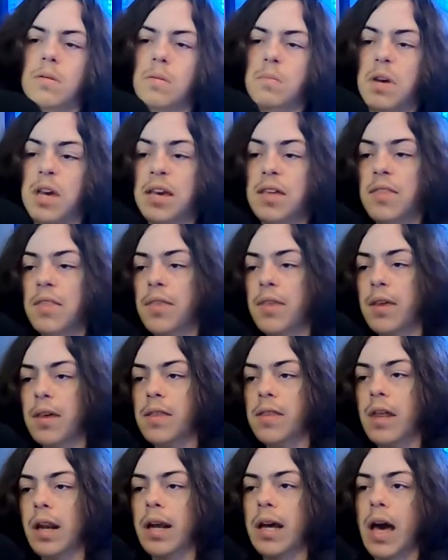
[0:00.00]
The main
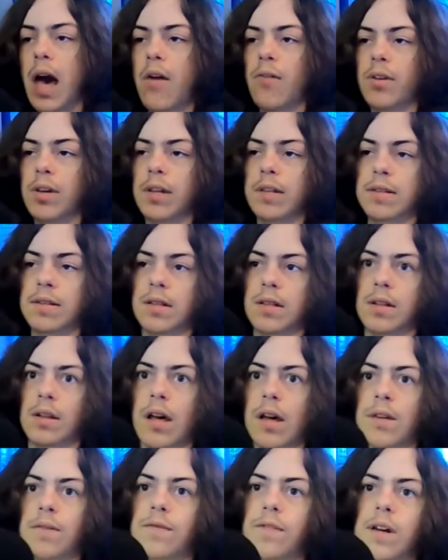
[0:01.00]
thing that I have against a
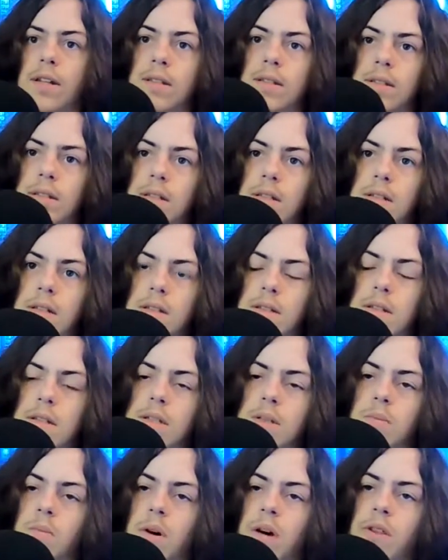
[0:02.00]
lot of fight scenes
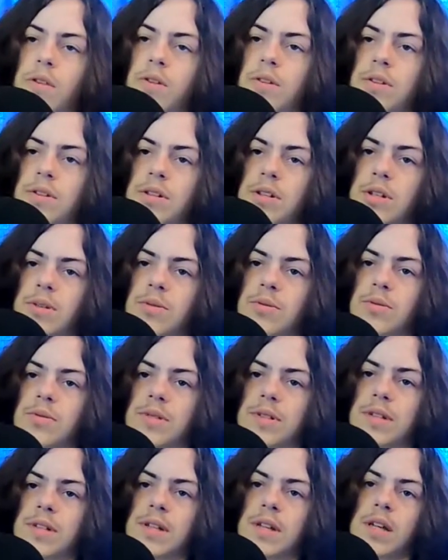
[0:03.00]
is when they're
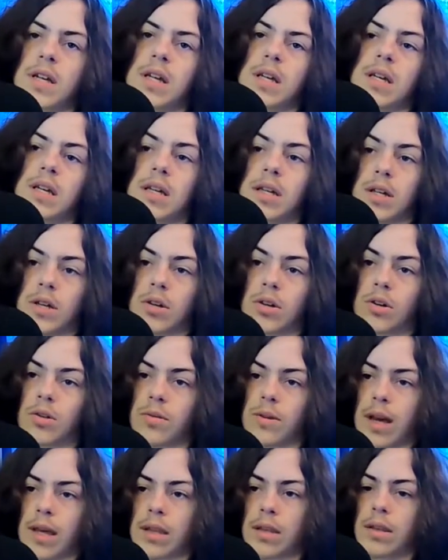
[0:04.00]
used
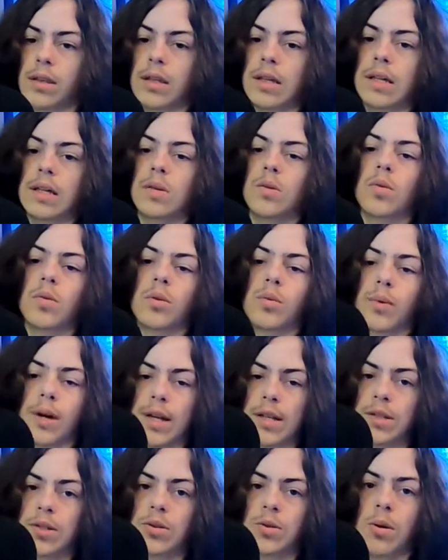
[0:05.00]
incorrectly or
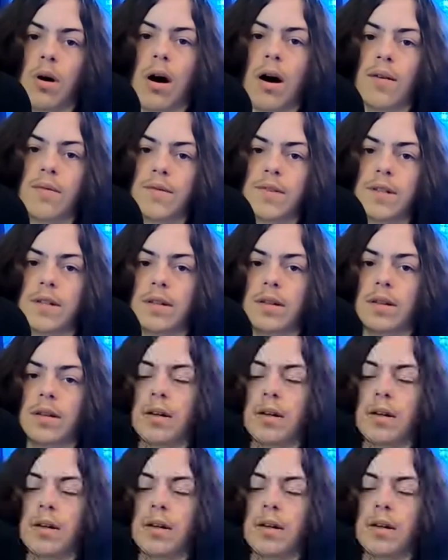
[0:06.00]
way too often.